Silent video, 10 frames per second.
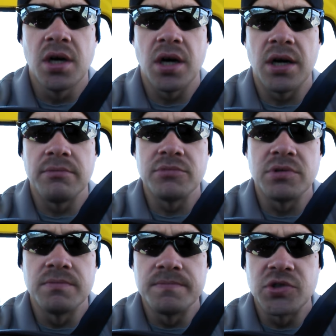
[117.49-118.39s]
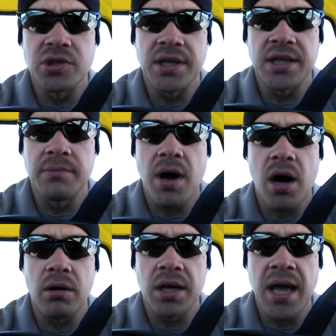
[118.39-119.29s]
Um, drinking
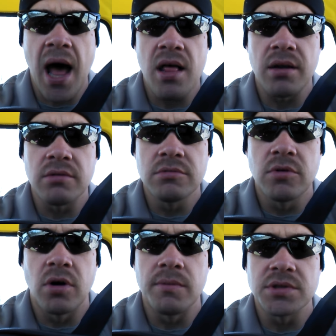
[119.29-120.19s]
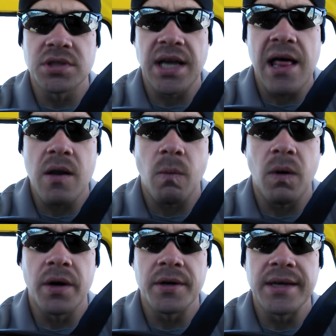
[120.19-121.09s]
about a gallon, almost a gallon of
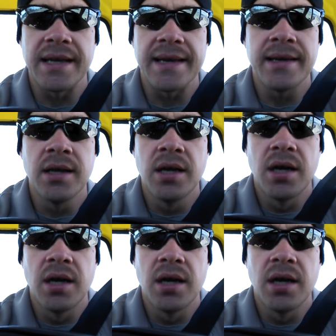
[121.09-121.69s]
water a day.